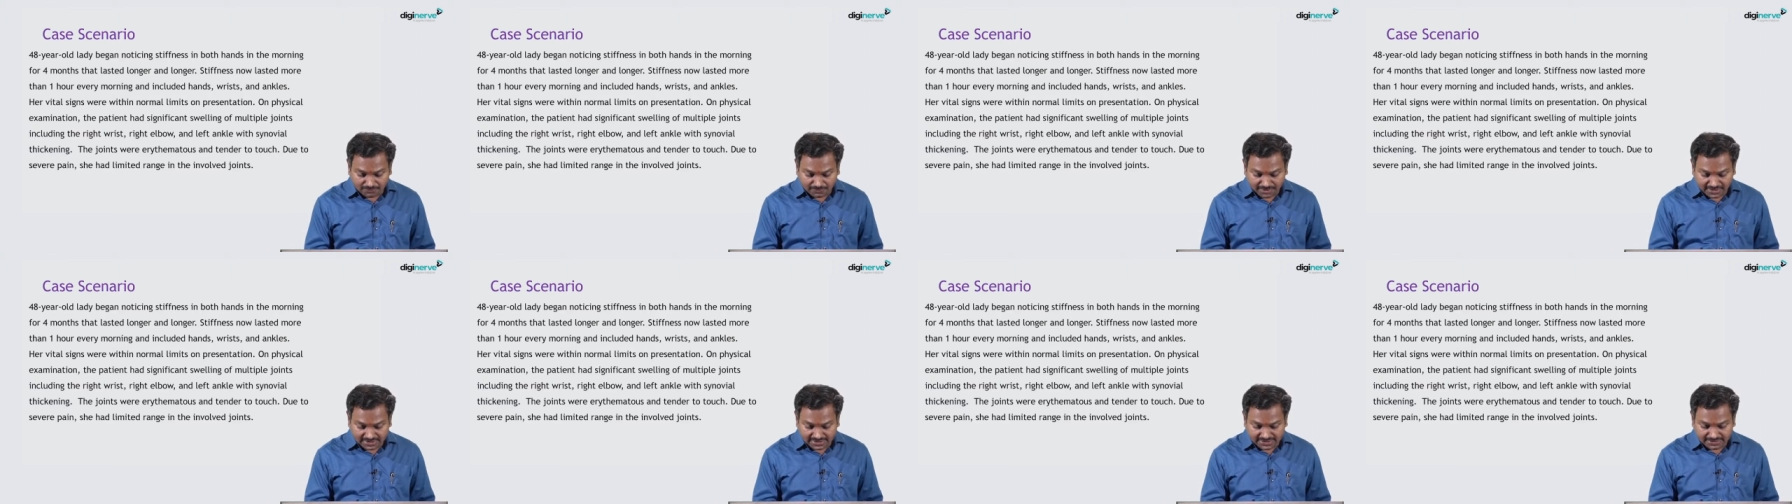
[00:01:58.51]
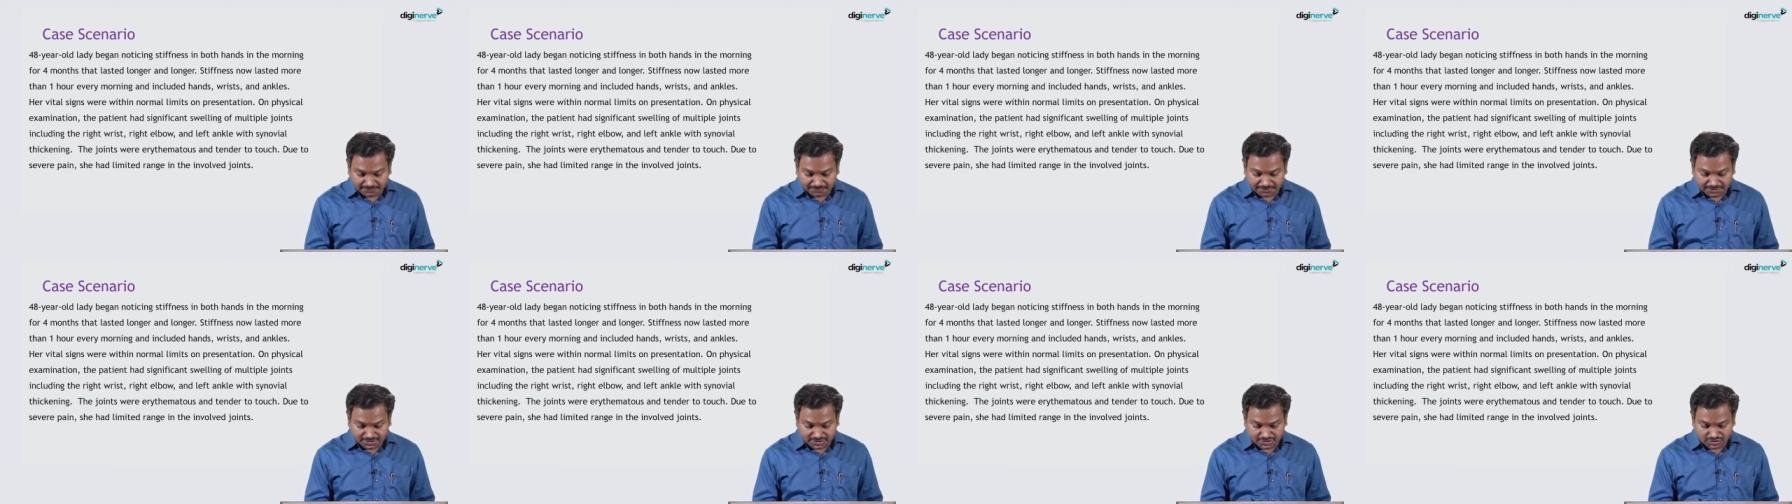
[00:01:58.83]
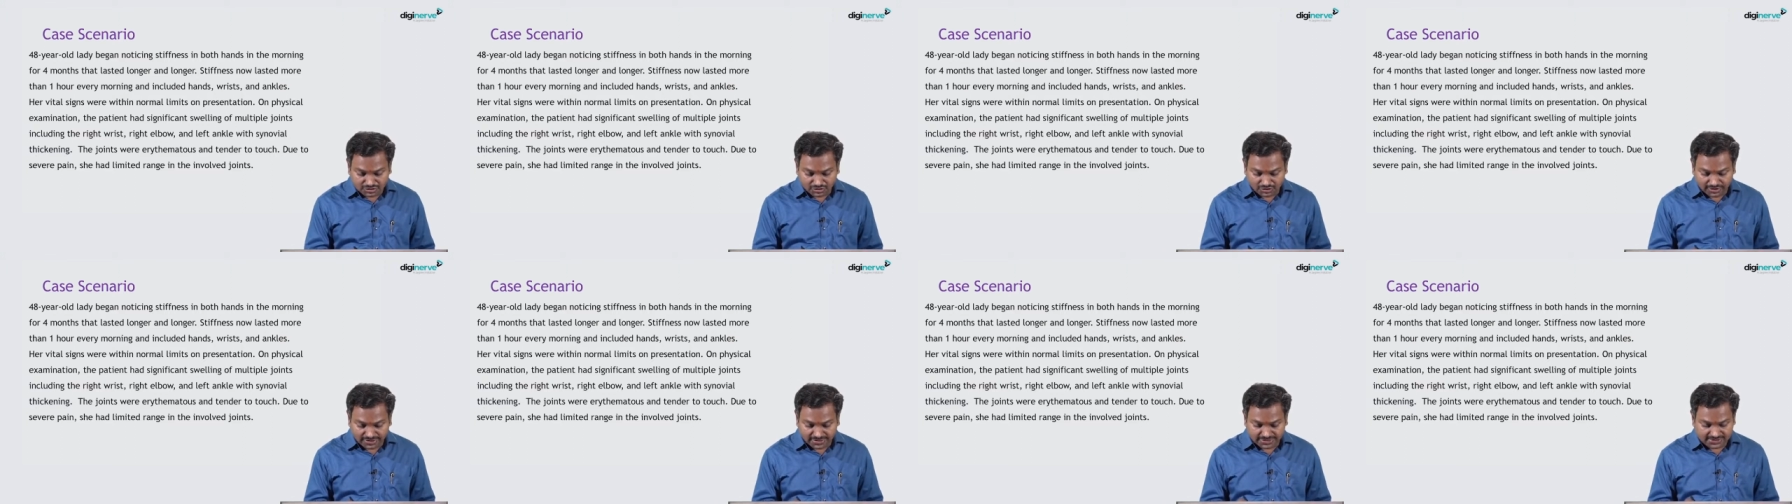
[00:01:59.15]
multiple
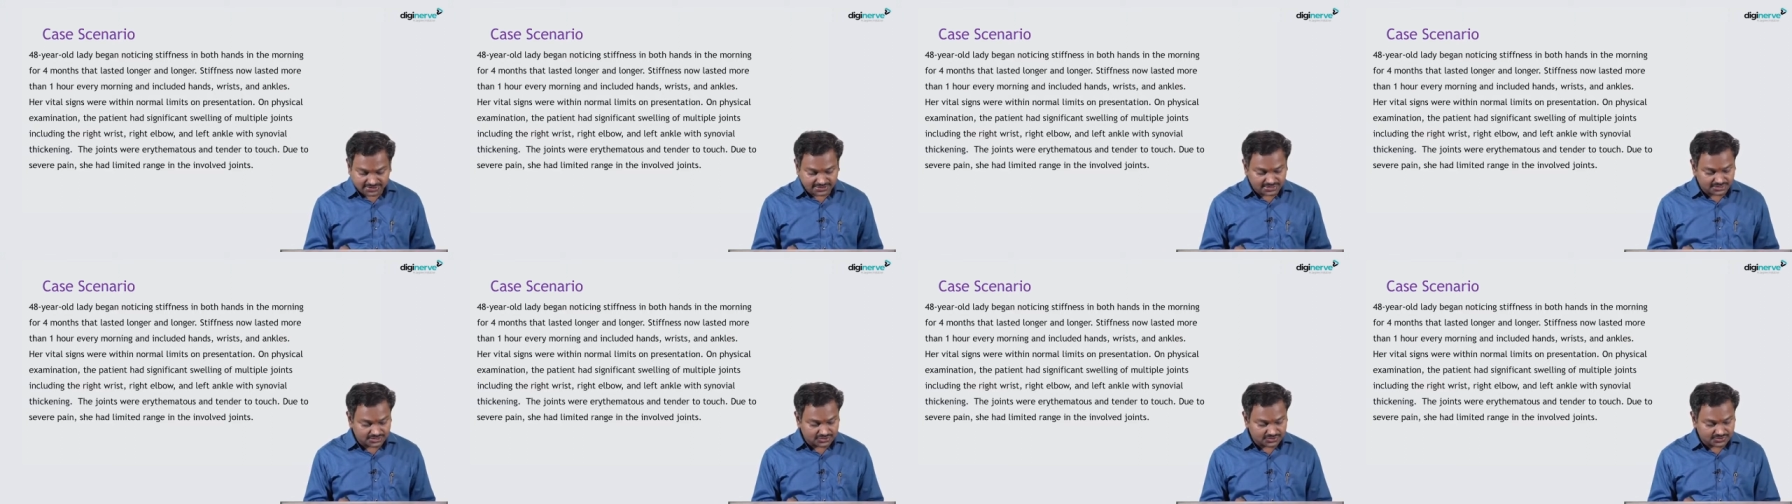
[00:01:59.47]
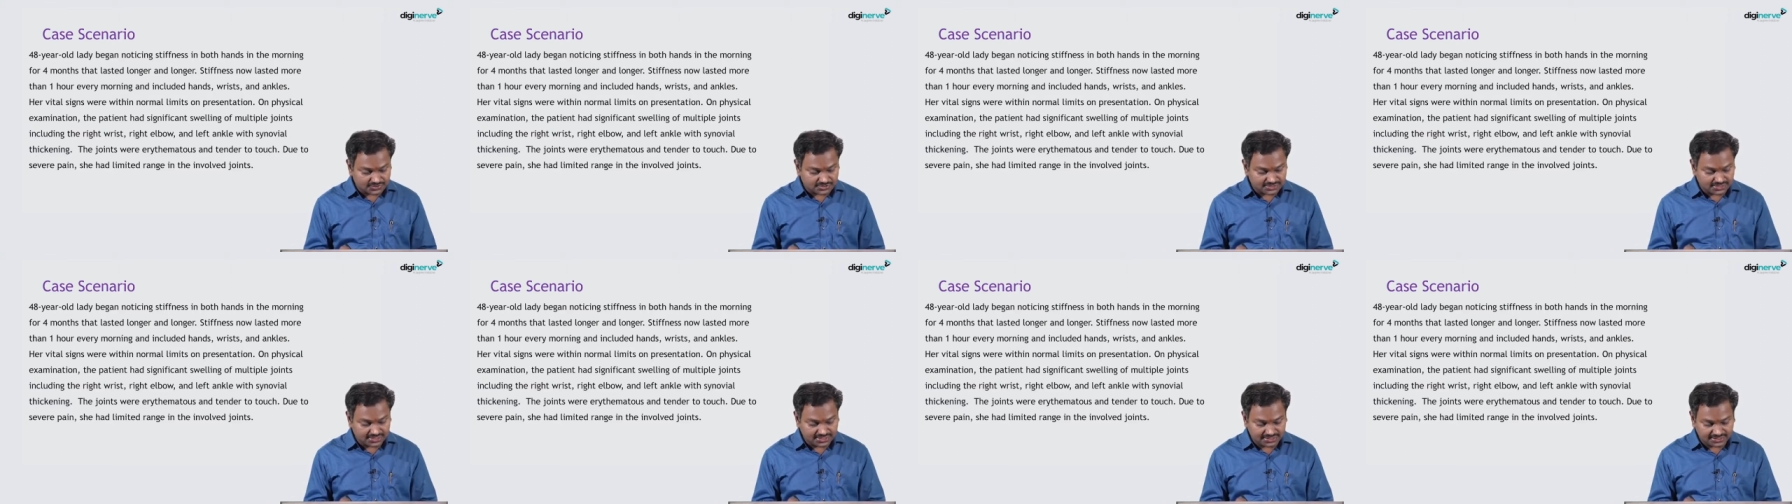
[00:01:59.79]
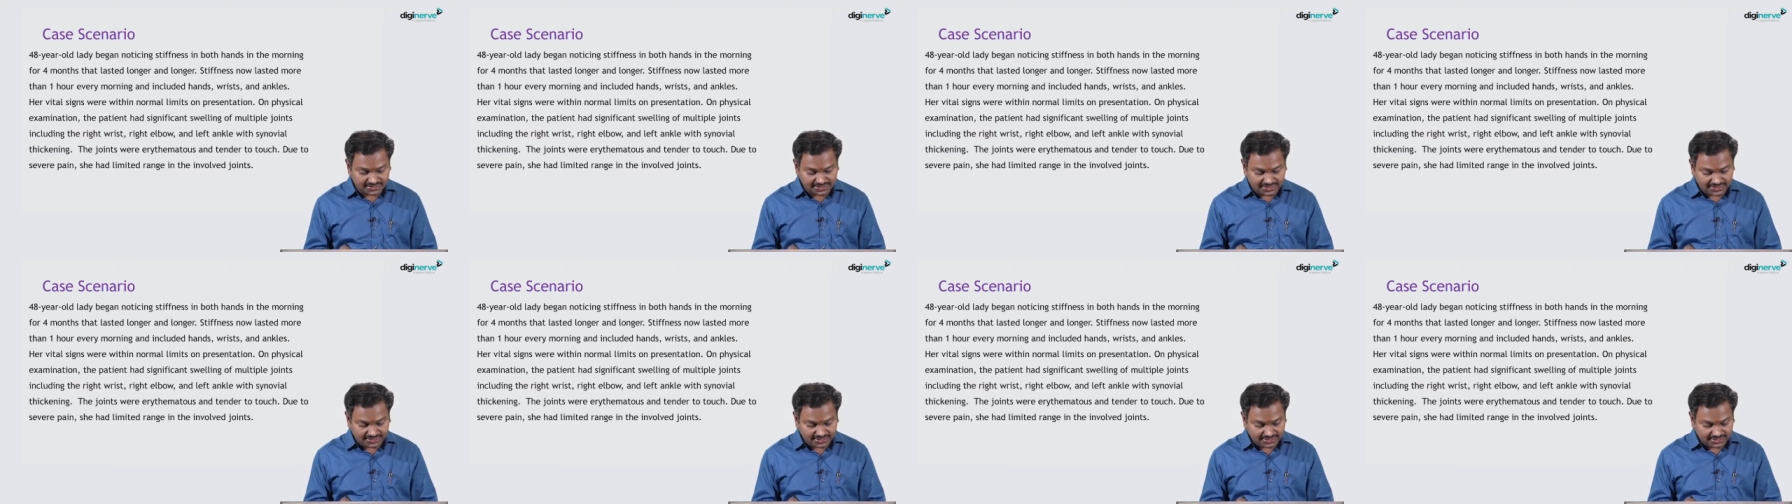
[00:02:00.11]
joints that you're seeing
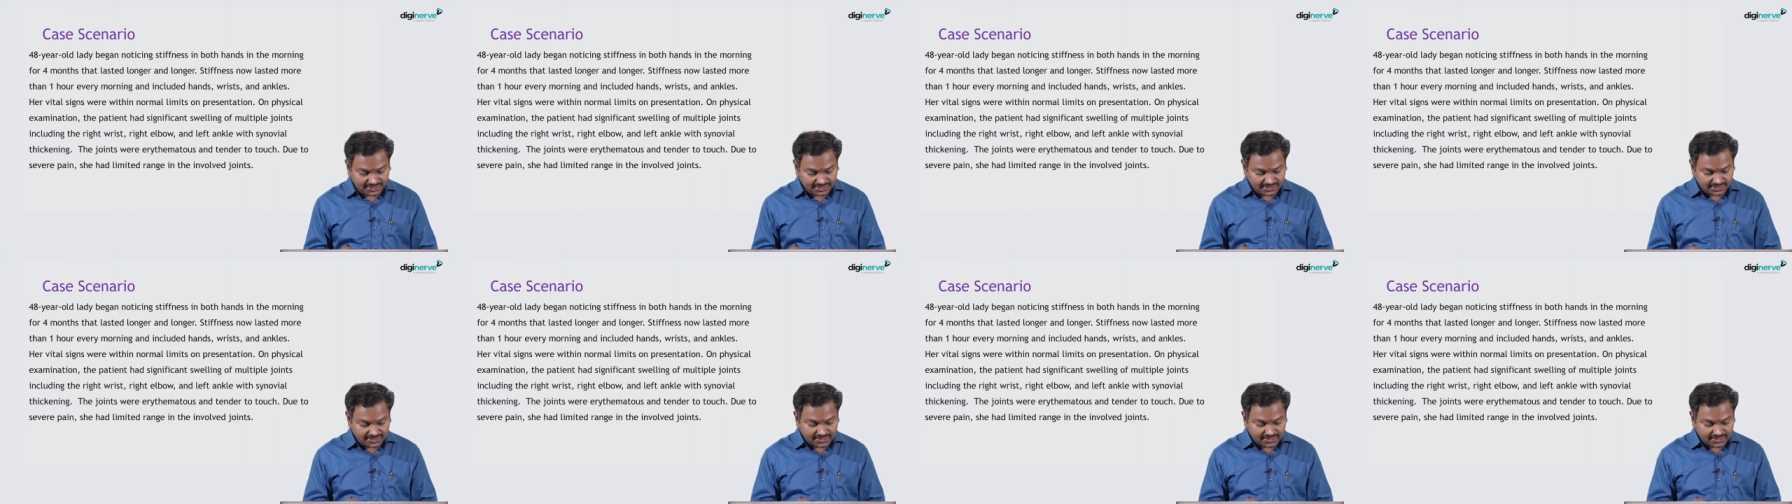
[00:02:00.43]
there,